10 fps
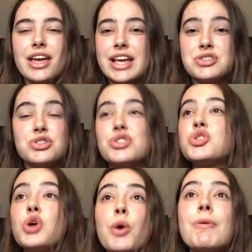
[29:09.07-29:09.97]
it's
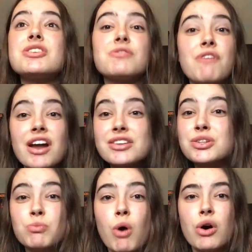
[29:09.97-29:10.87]
just so much fun
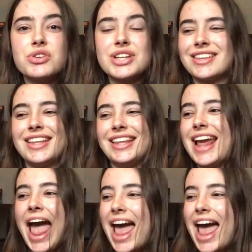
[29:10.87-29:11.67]
to watch and then the